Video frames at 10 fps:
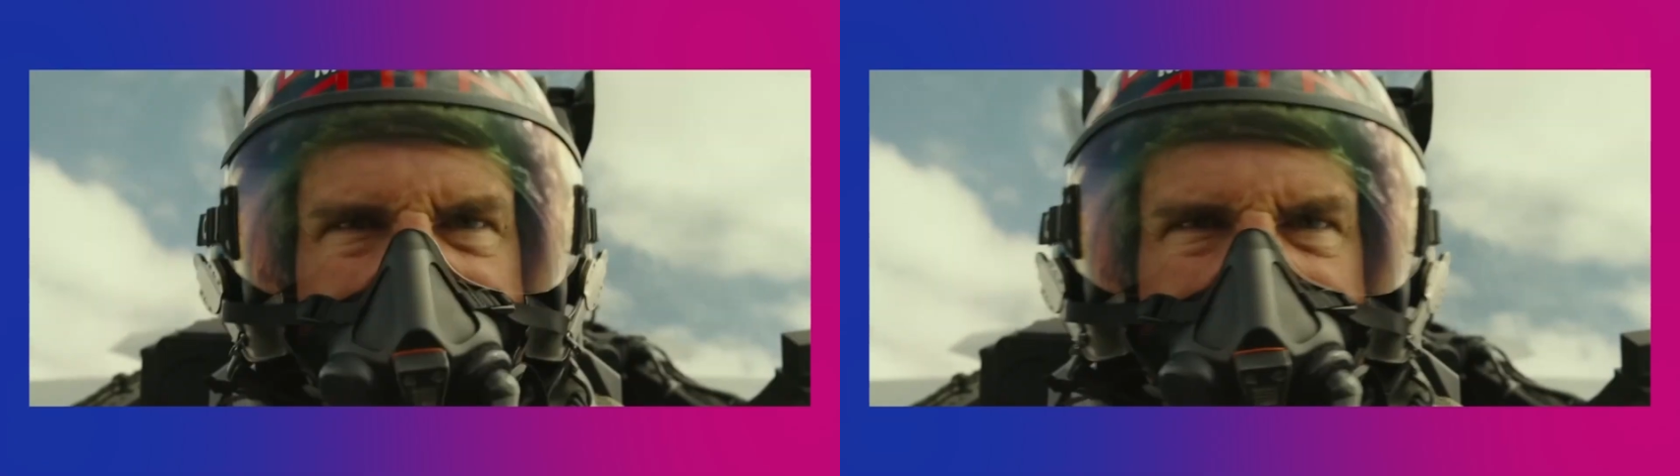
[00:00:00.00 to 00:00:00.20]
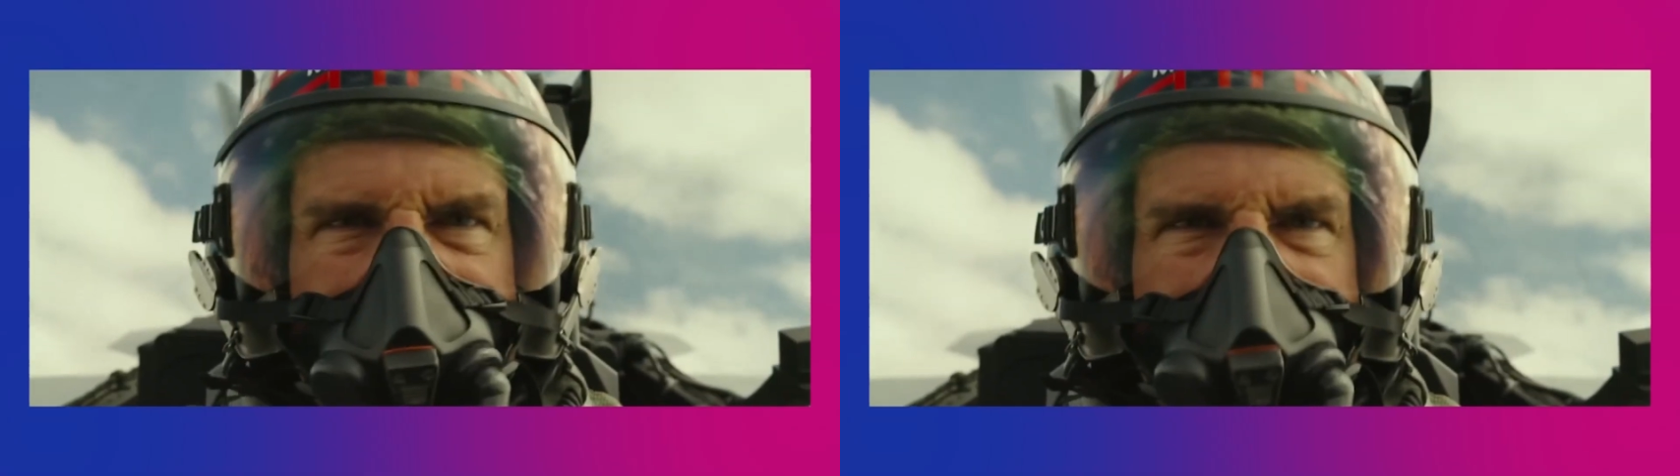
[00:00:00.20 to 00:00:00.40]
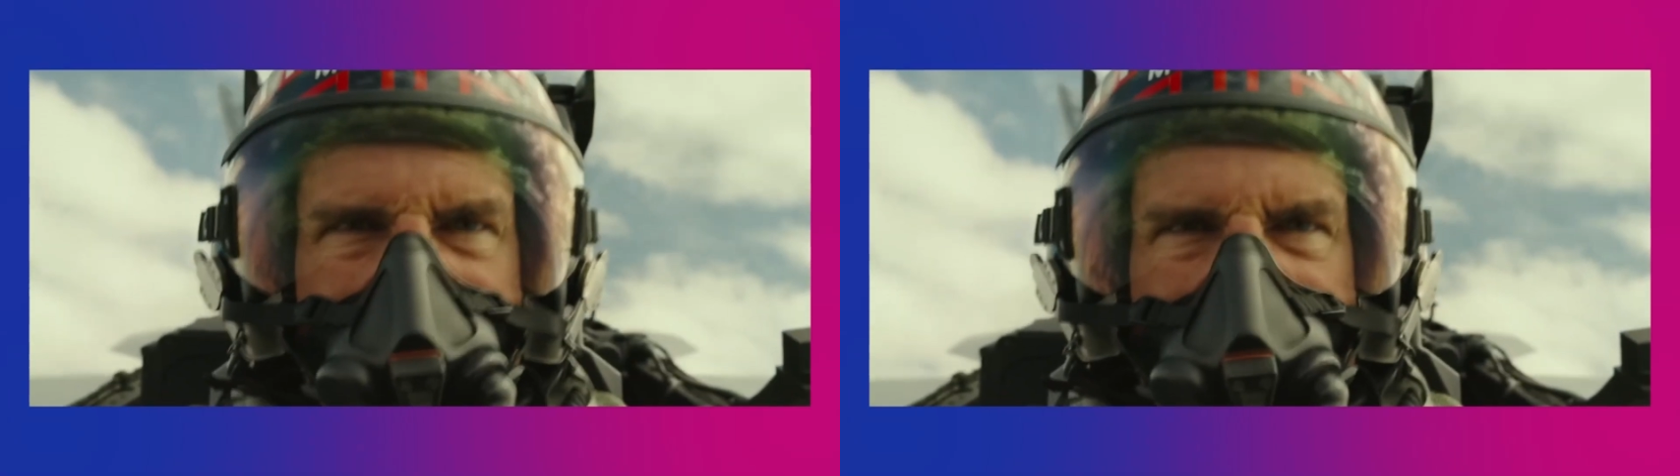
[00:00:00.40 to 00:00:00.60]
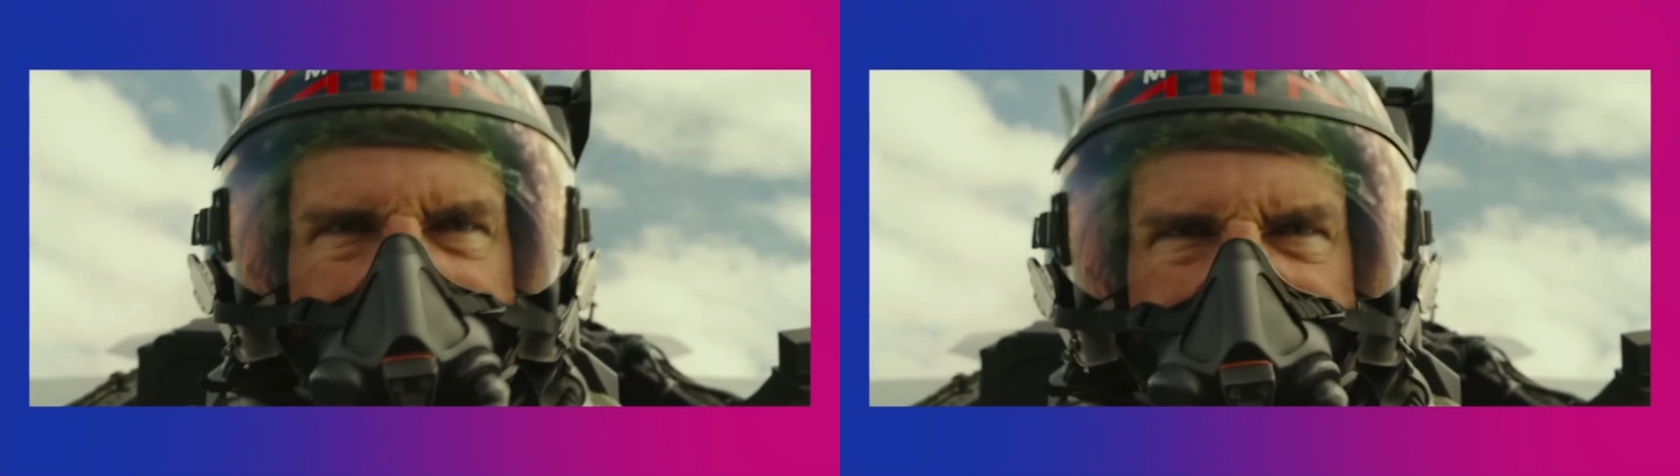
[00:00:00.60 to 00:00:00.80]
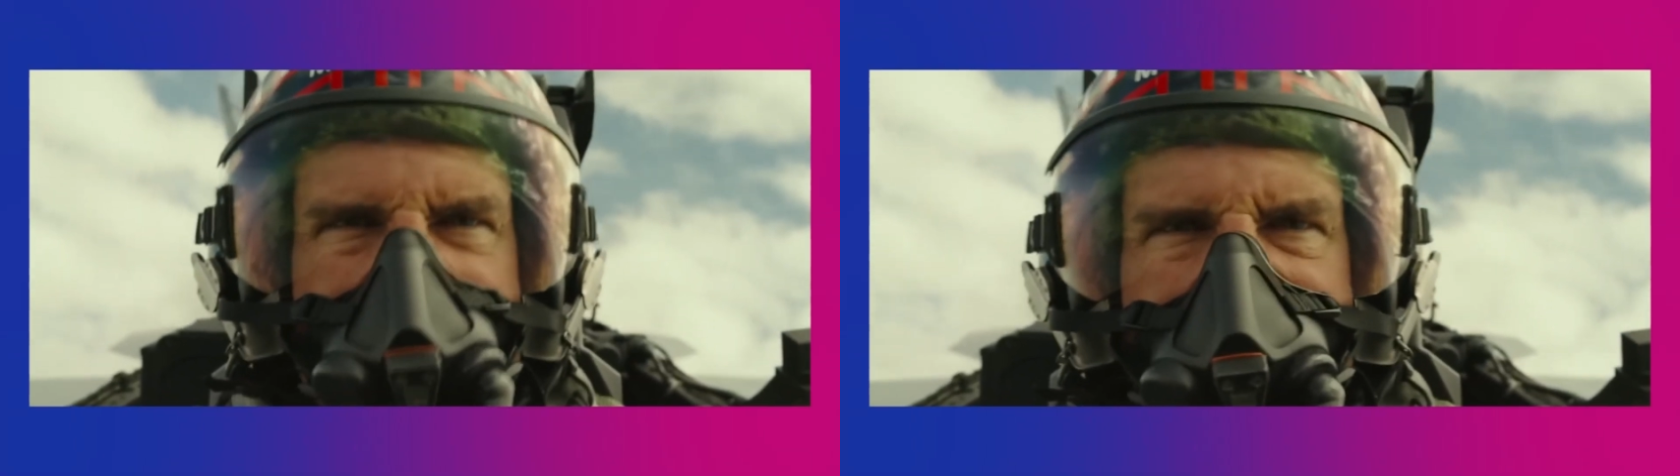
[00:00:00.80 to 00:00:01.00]
It's just
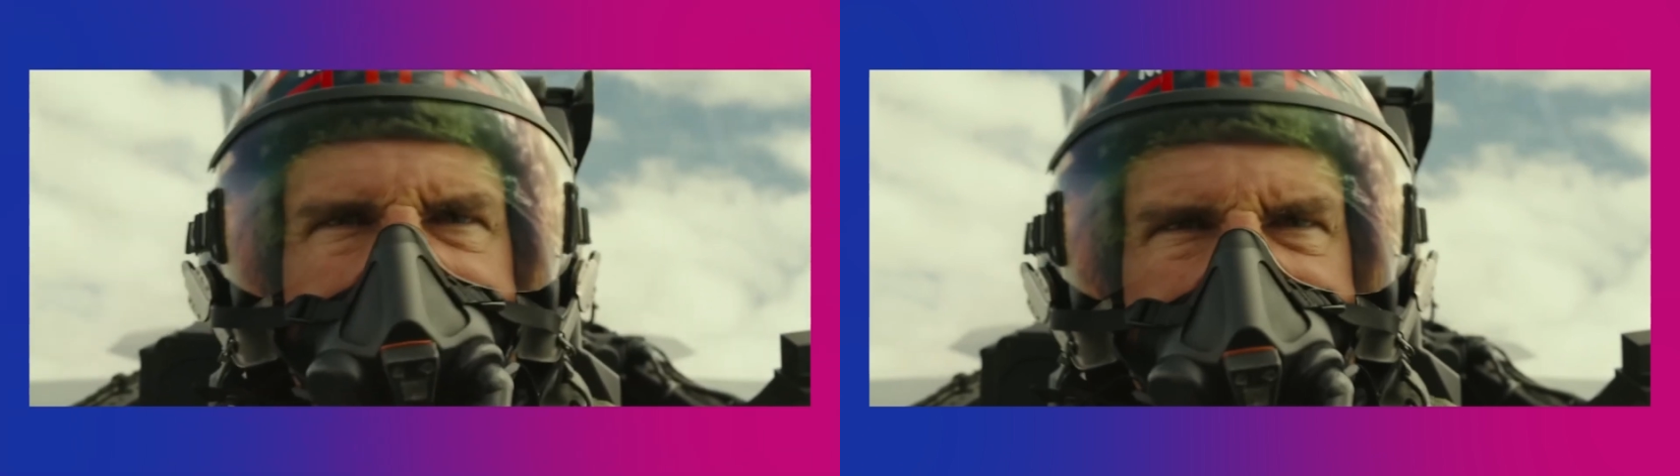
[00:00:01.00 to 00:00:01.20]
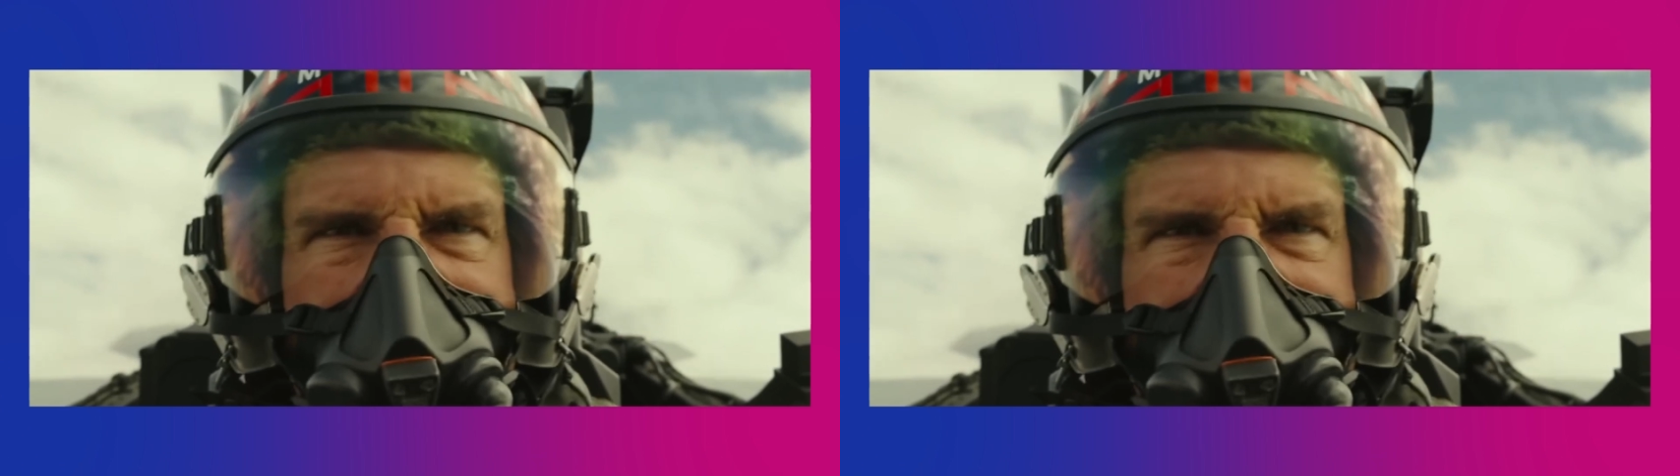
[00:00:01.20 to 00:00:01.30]
so good.